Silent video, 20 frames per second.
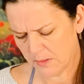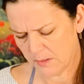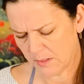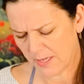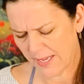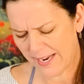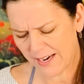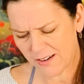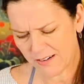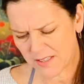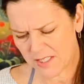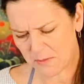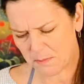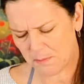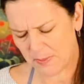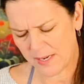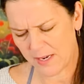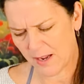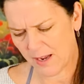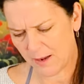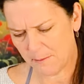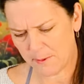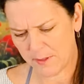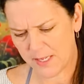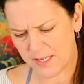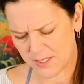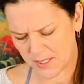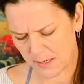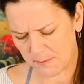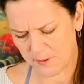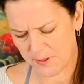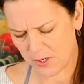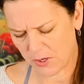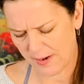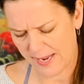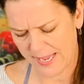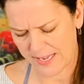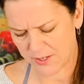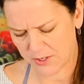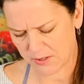Air has been up is up in their
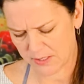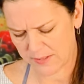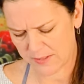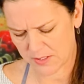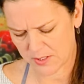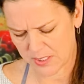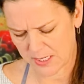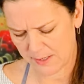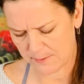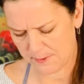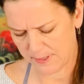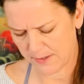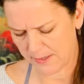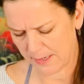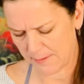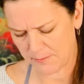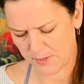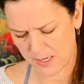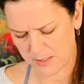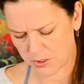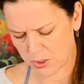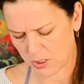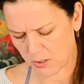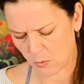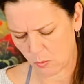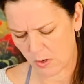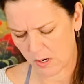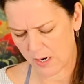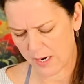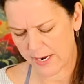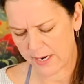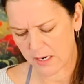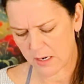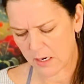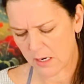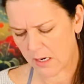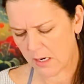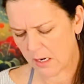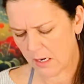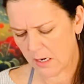head during this time period. I'm not sure why.
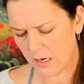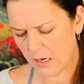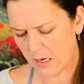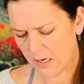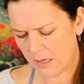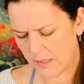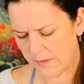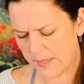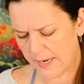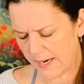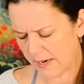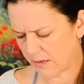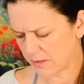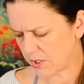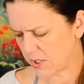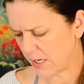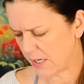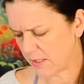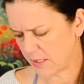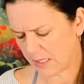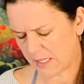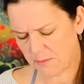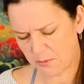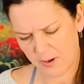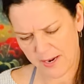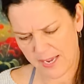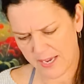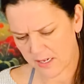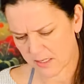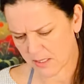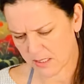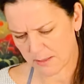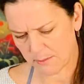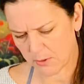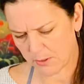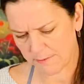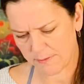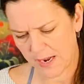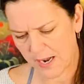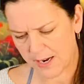The air signs Libra had a similar
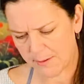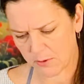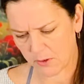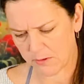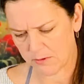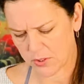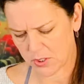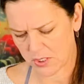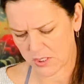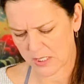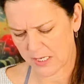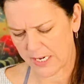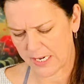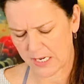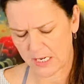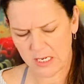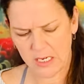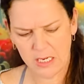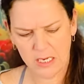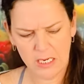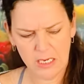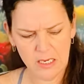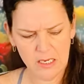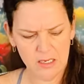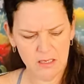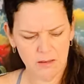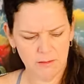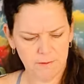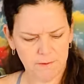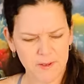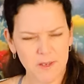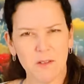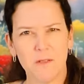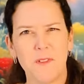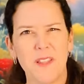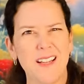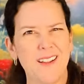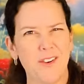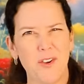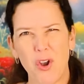vibe where it was just like fear of
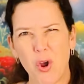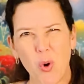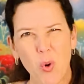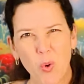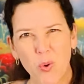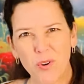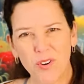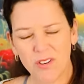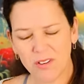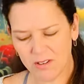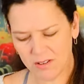the unknown,